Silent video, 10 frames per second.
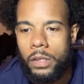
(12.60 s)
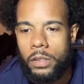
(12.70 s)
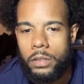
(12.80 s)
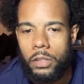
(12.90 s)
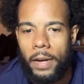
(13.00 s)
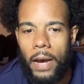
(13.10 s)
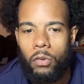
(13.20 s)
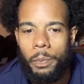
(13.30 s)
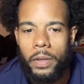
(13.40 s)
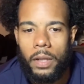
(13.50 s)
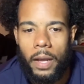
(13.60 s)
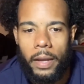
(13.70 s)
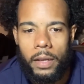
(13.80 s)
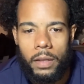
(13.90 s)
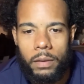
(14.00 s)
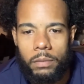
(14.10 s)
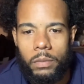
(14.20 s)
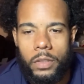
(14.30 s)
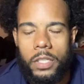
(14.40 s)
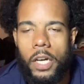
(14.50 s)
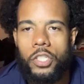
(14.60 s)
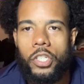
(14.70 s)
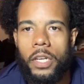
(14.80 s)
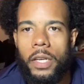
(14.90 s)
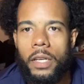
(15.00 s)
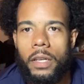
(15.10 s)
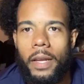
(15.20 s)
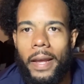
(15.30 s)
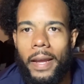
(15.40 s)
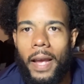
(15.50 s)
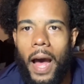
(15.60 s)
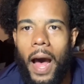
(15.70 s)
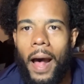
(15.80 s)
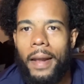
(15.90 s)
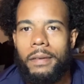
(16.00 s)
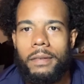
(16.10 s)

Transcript: So that would be like touching a hot